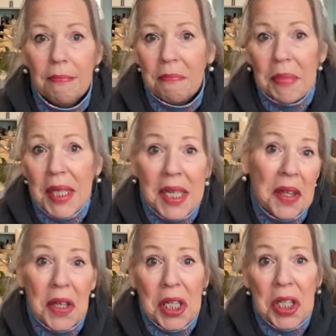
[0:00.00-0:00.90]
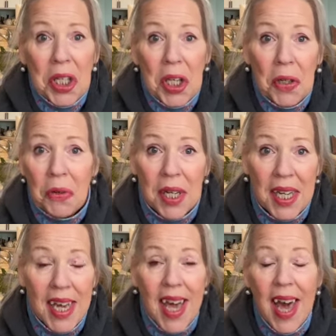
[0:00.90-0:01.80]
because I think it's cute.
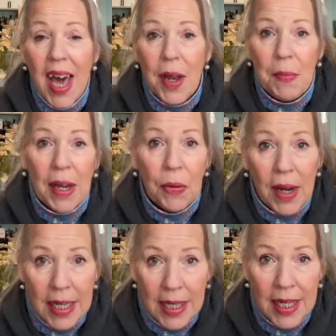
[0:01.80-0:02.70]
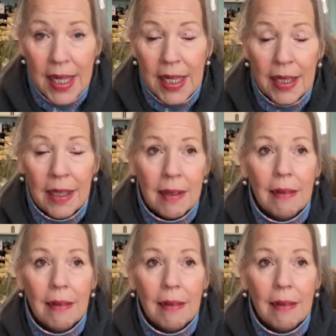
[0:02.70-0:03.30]
And my grandson